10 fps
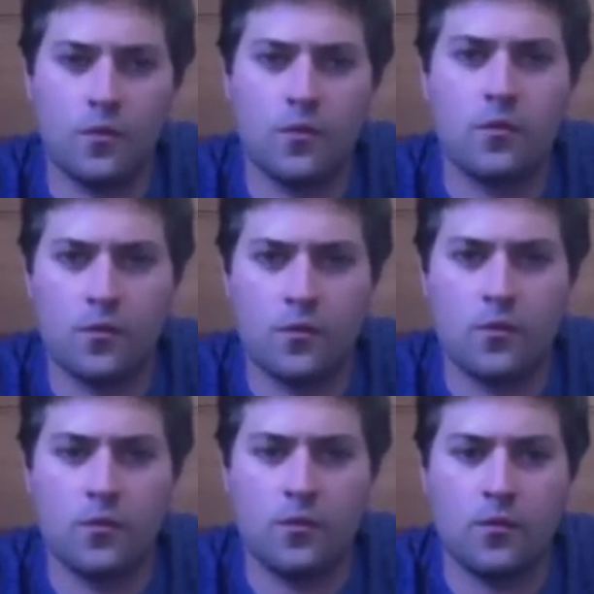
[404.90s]

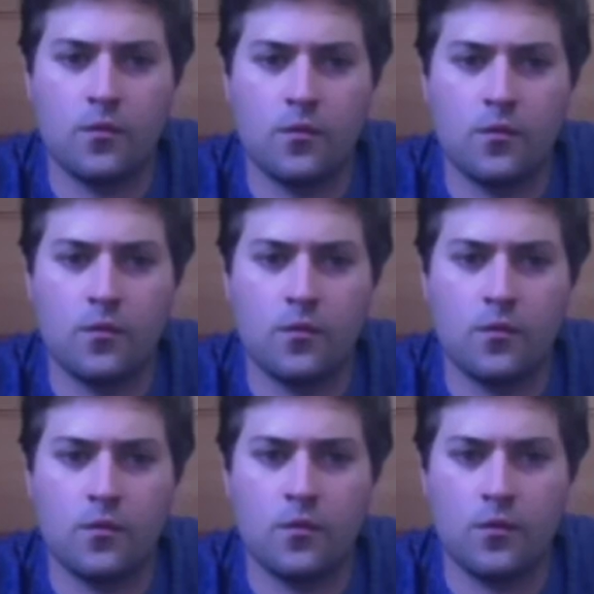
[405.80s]

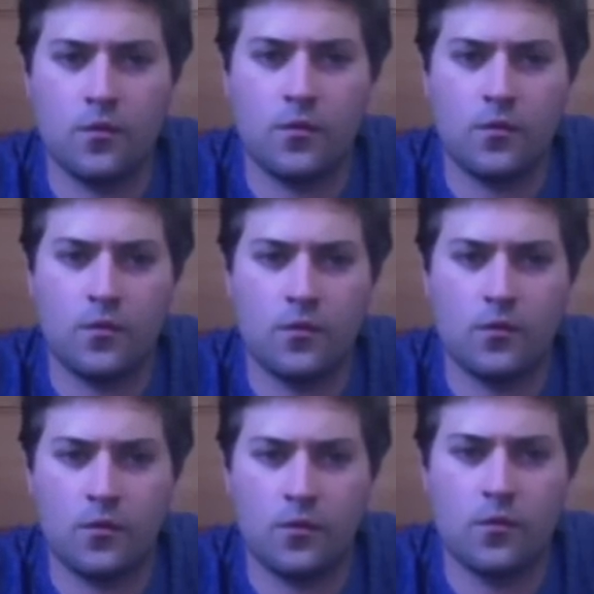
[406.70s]

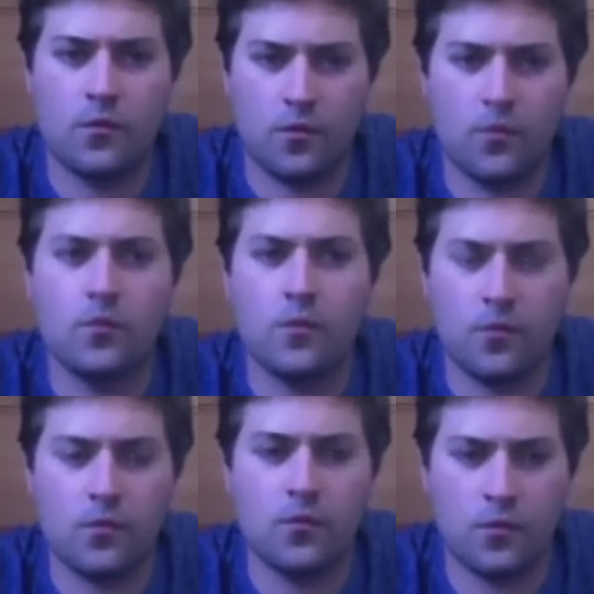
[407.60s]

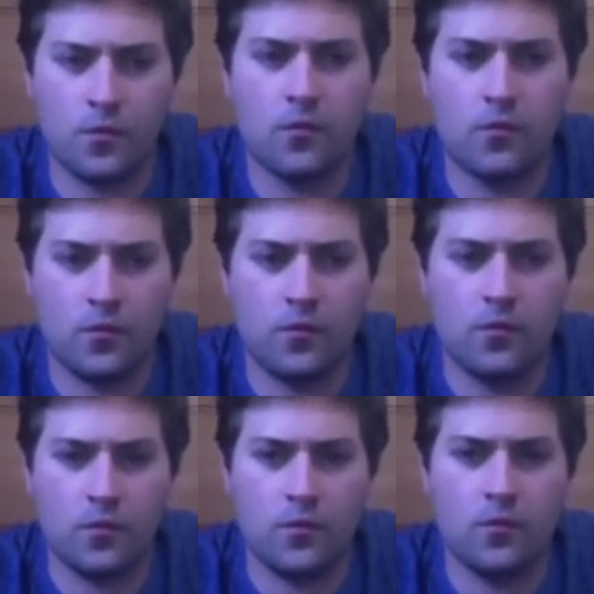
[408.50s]

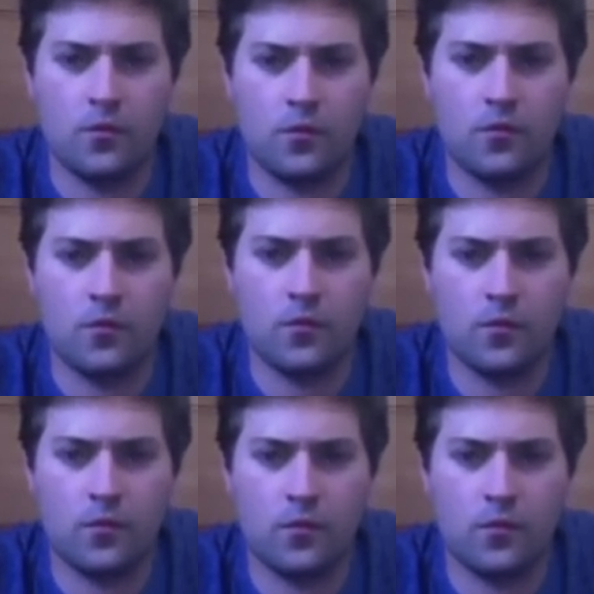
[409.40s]
[no speech]